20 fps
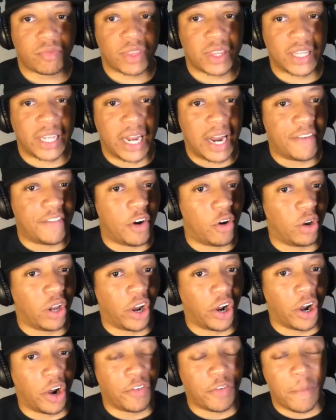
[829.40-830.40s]
that I've only
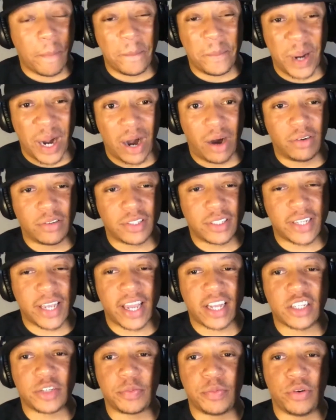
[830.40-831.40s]
heard from
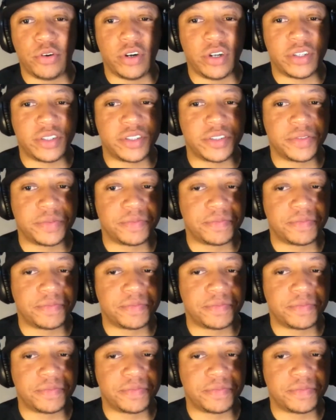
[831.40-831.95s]
Ballsack Sports,